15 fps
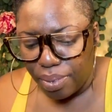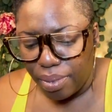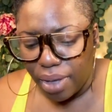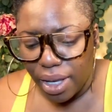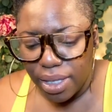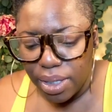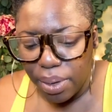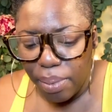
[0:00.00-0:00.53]

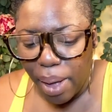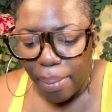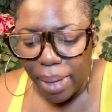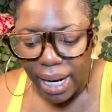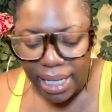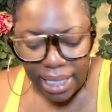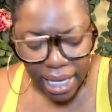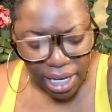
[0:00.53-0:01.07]
so in my
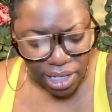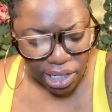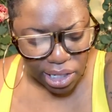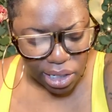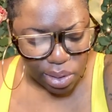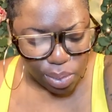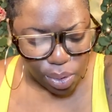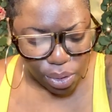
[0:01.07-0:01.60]
meditation
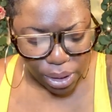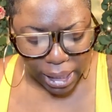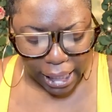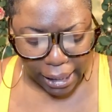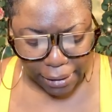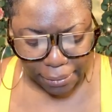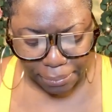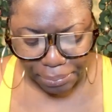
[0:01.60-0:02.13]
this
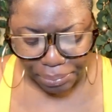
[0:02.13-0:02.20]
morning,